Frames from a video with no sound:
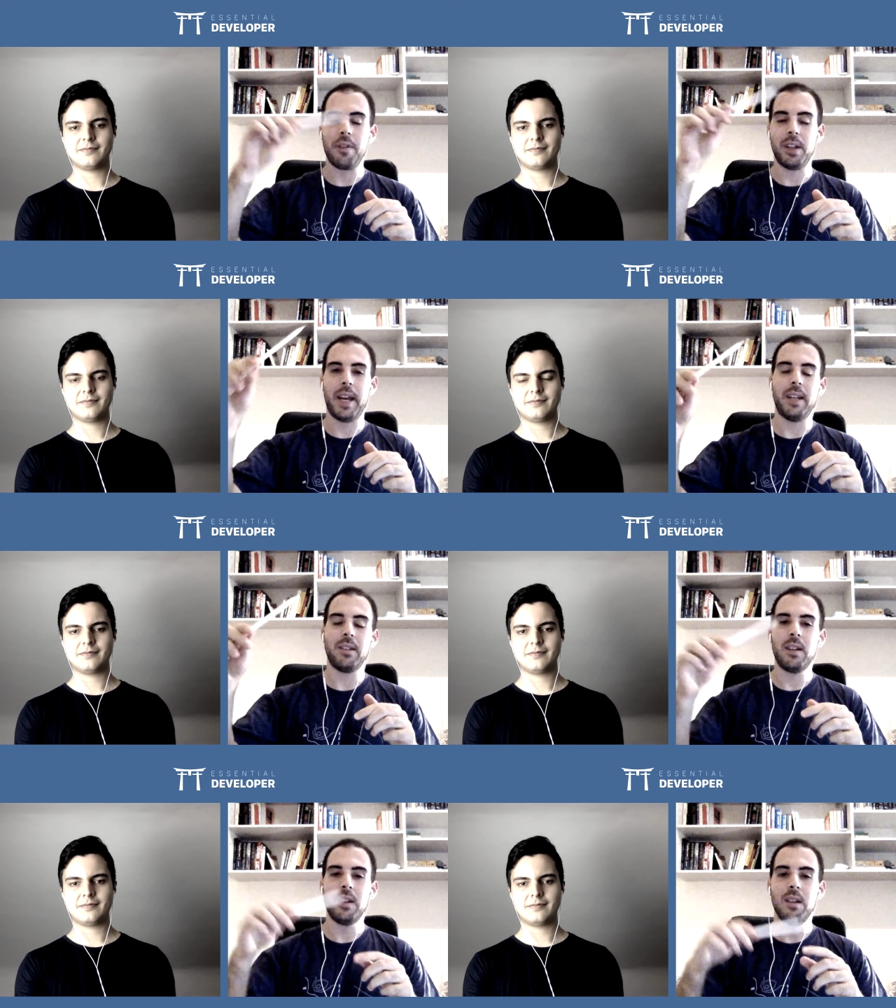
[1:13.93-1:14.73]
Speaker 1: the
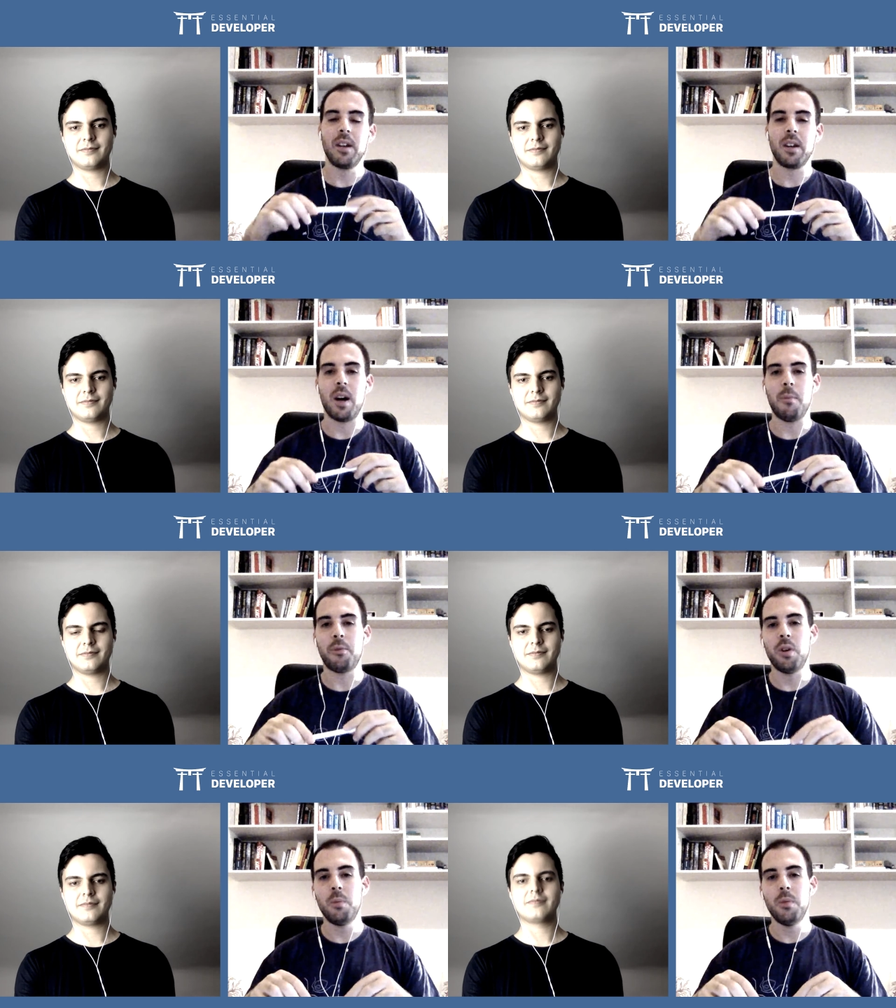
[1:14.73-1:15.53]
data come
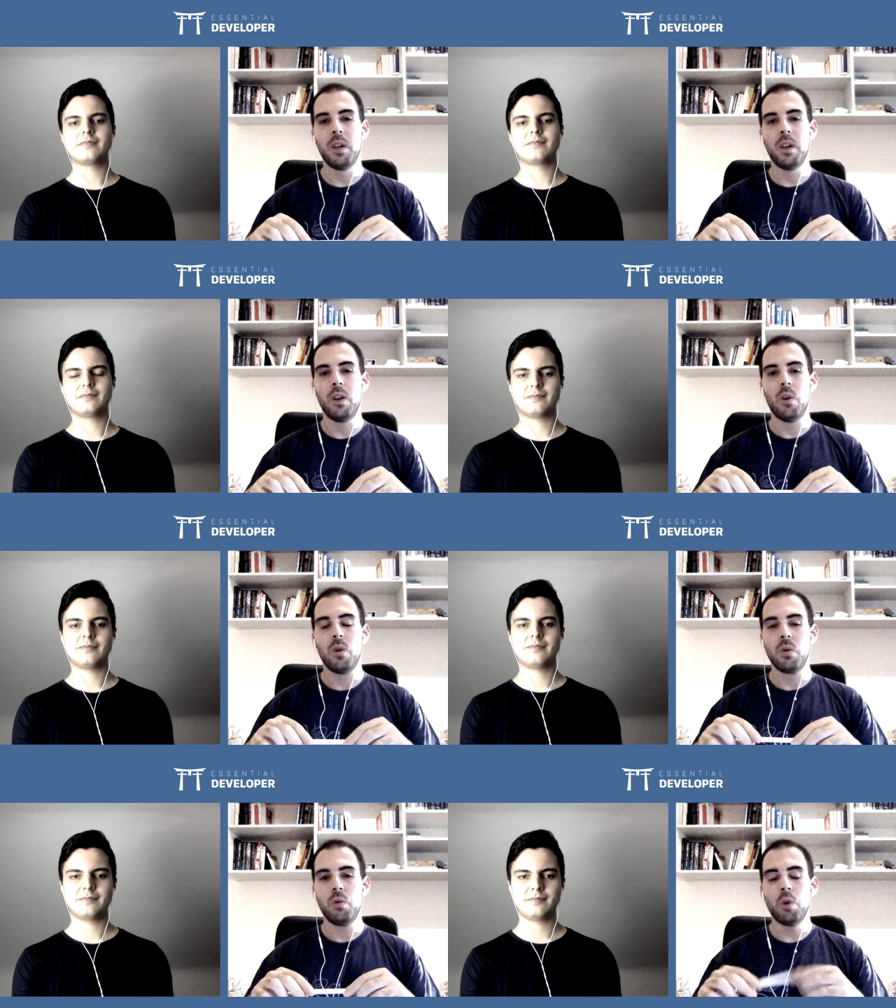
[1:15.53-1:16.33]
from,
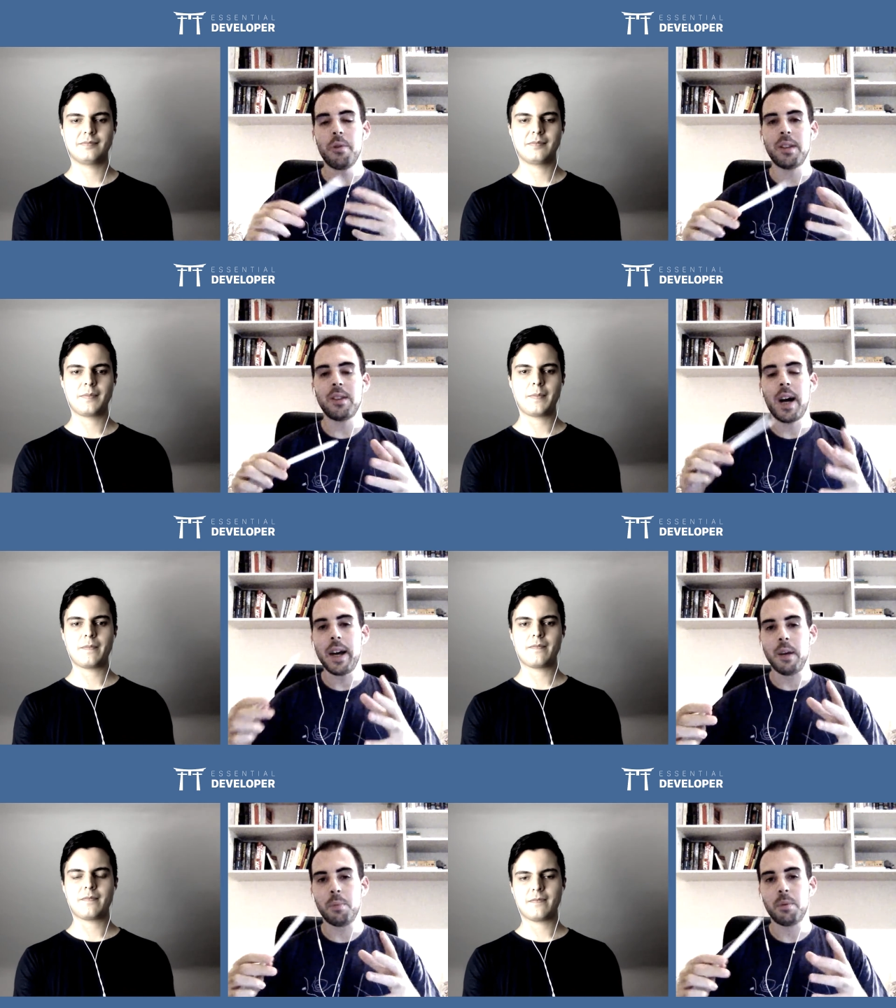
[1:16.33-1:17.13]
nor the
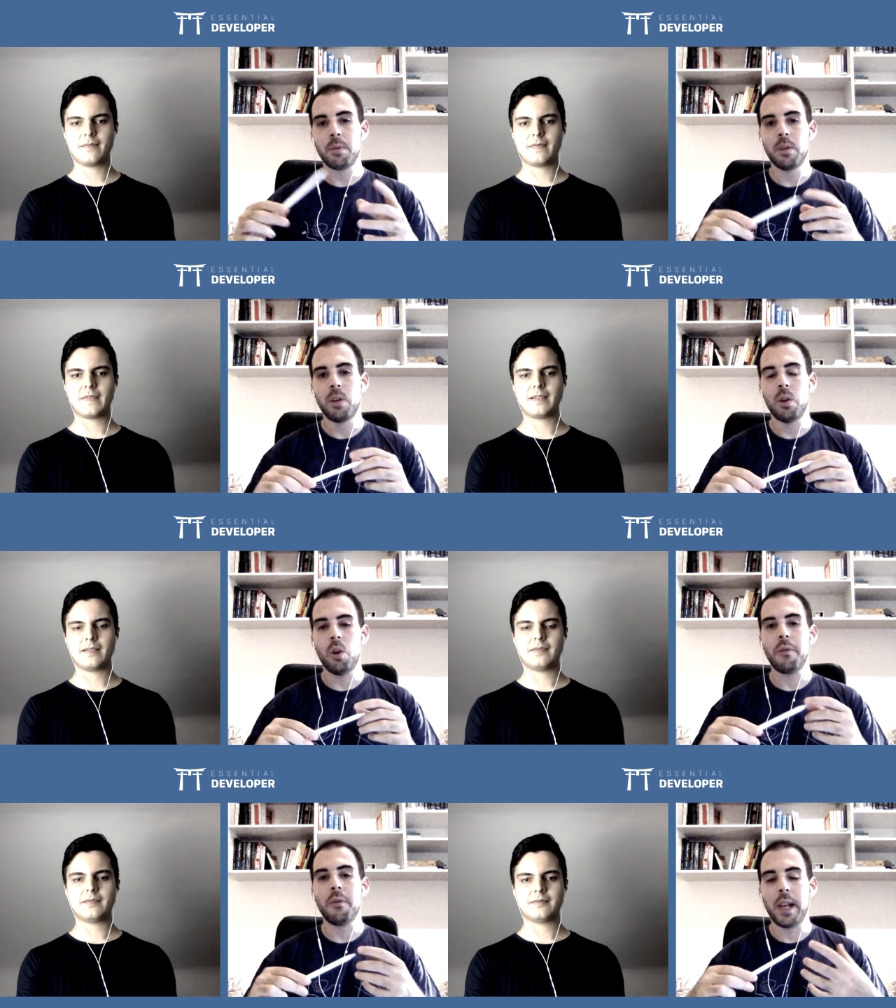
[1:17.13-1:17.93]
type
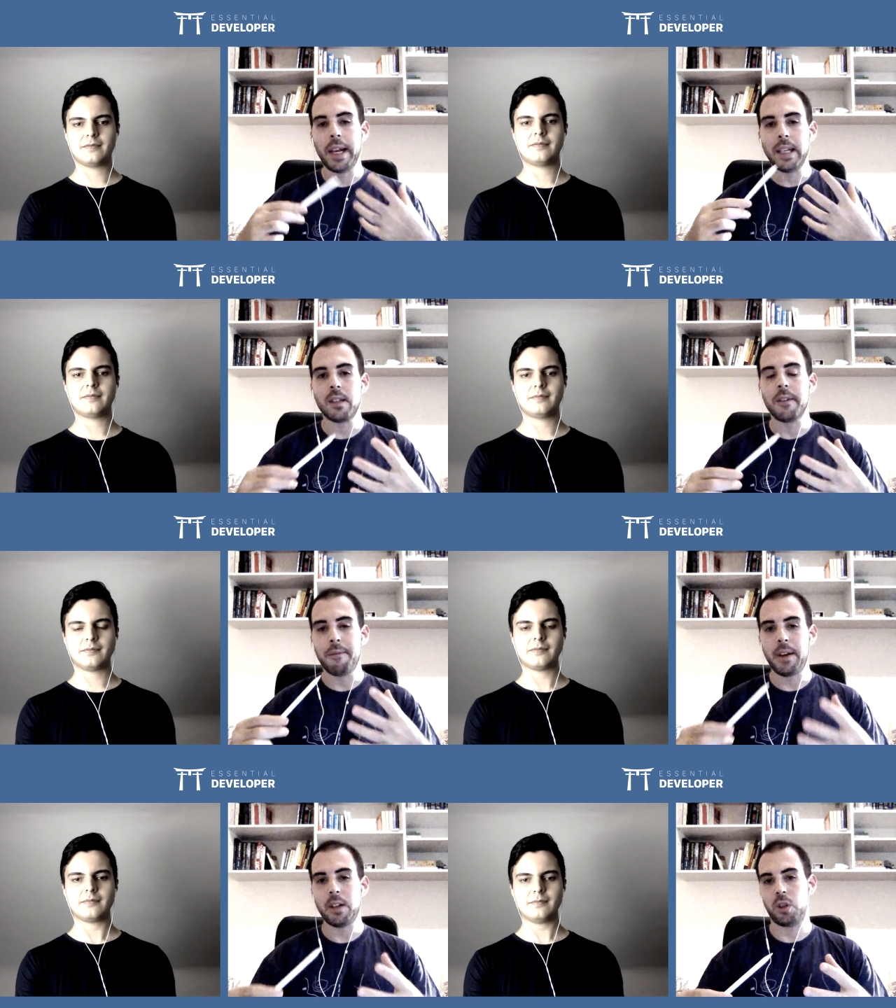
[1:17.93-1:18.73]
of the list
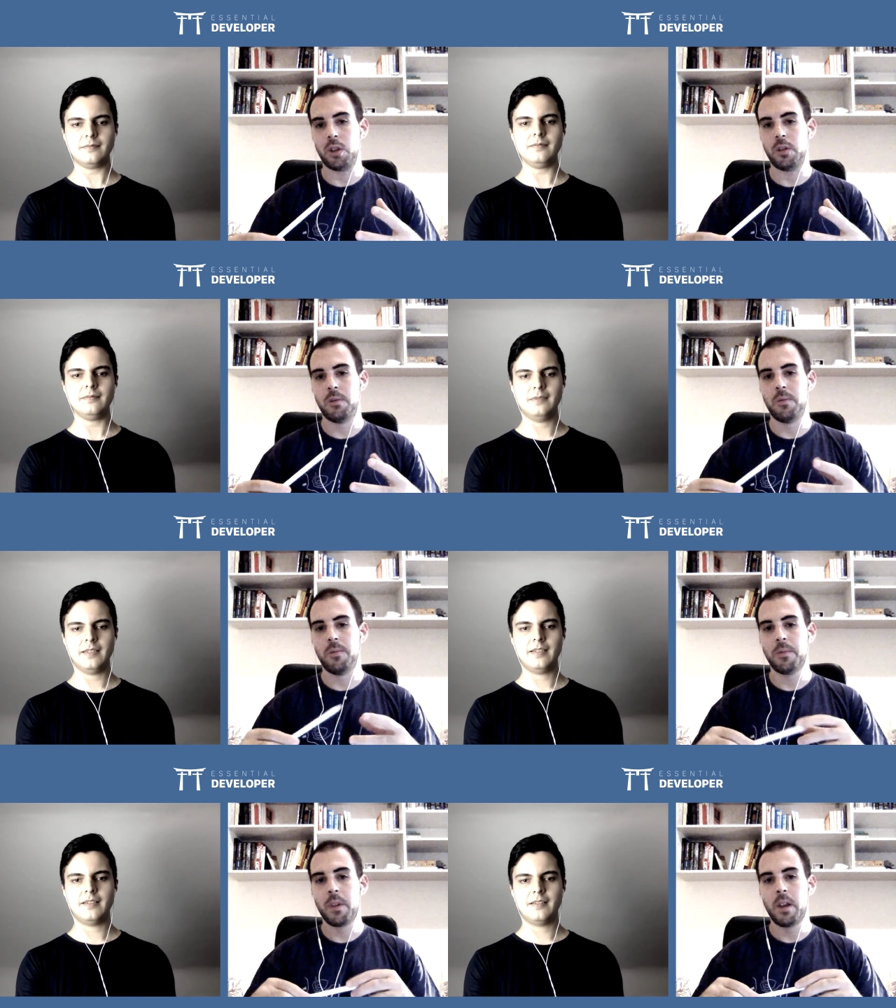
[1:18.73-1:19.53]
fetcher.
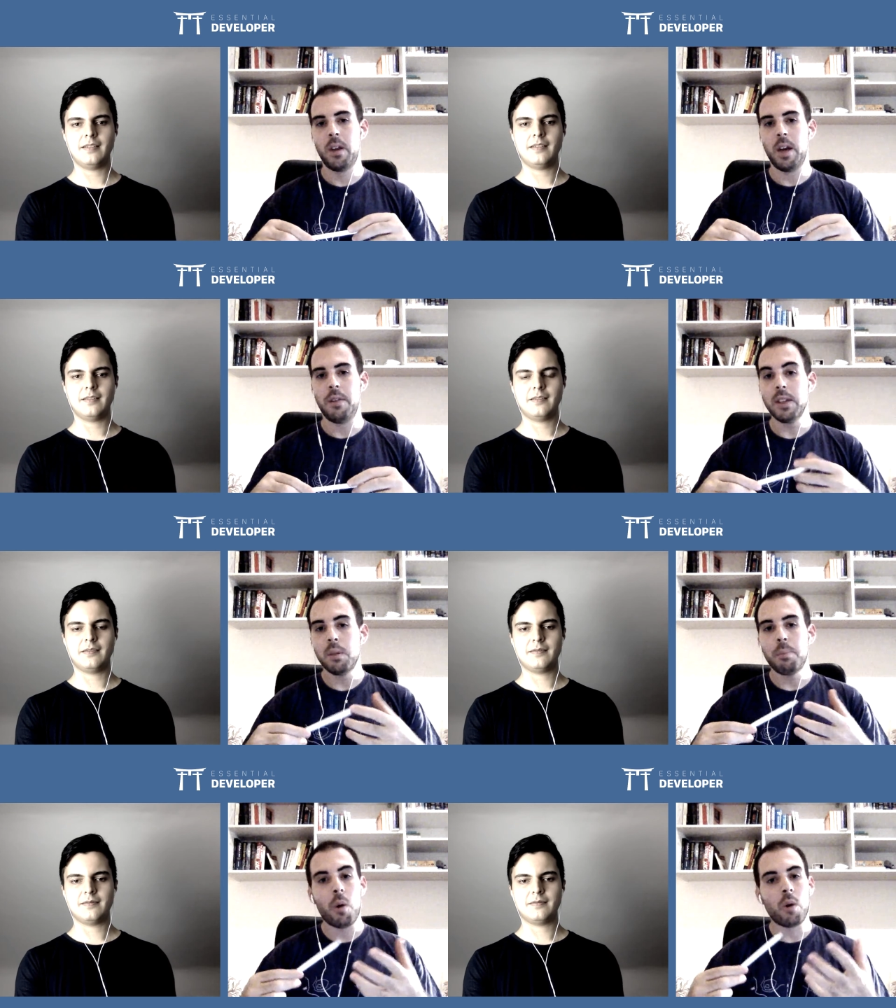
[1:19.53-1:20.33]
And that's the
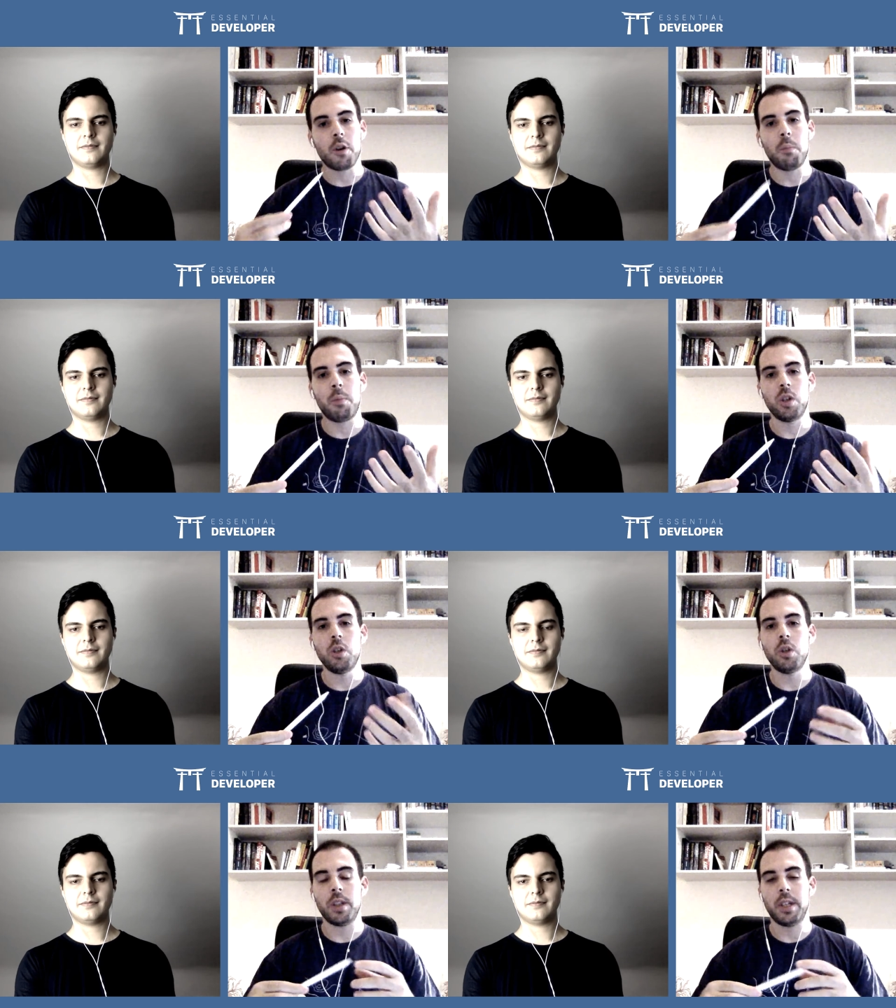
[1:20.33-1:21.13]
power of
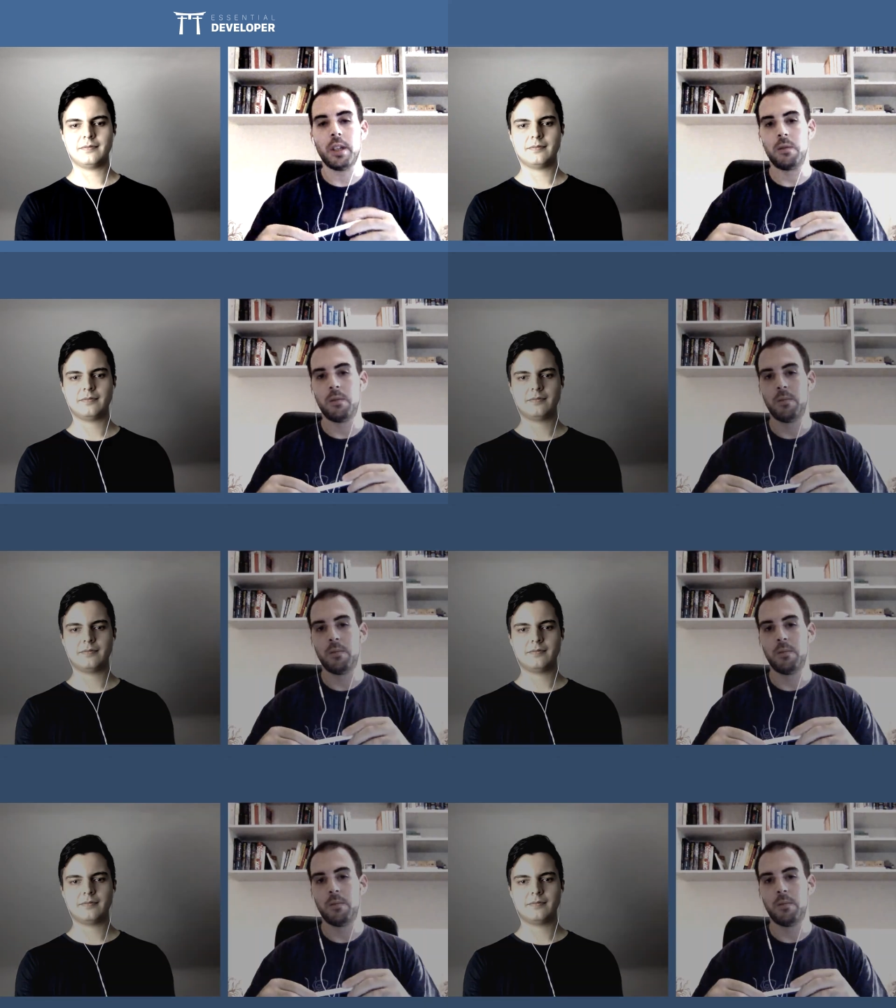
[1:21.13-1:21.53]
composition here.